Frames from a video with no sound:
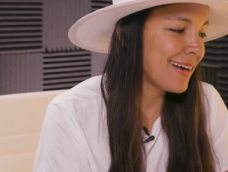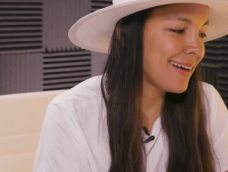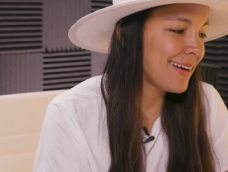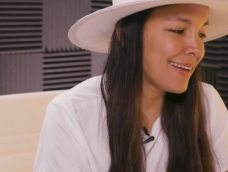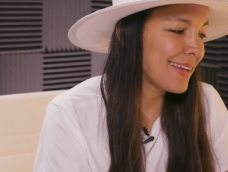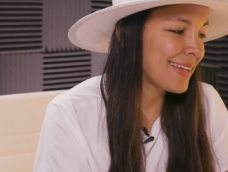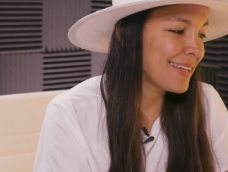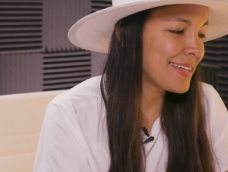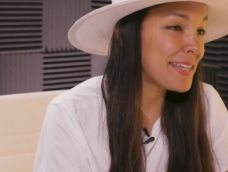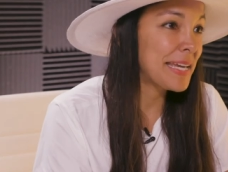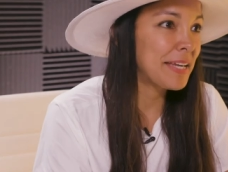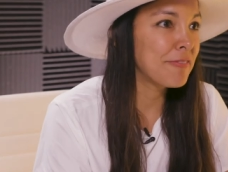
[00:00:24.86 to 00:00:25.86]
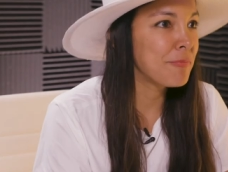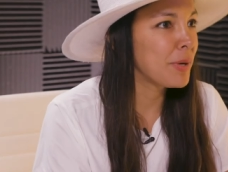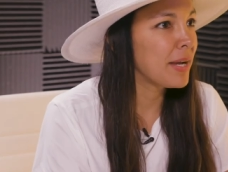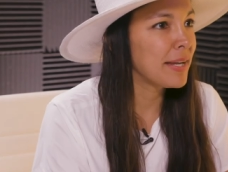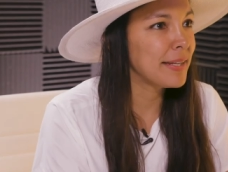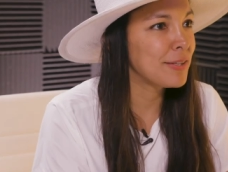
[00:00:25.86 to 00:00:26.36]
I gave
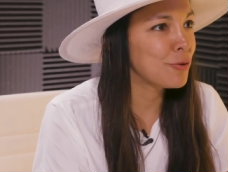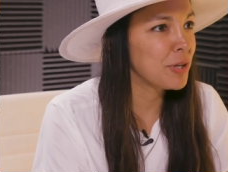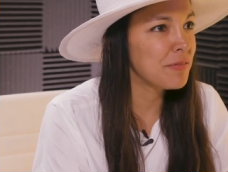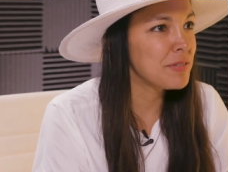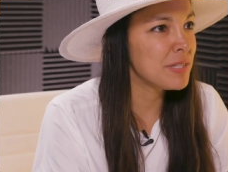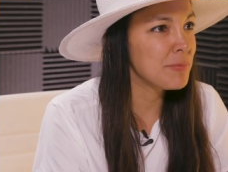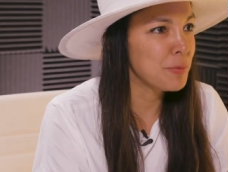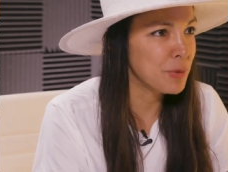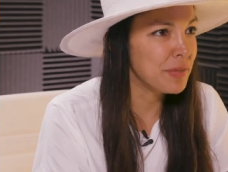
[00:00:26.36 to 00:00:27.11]
my creative team the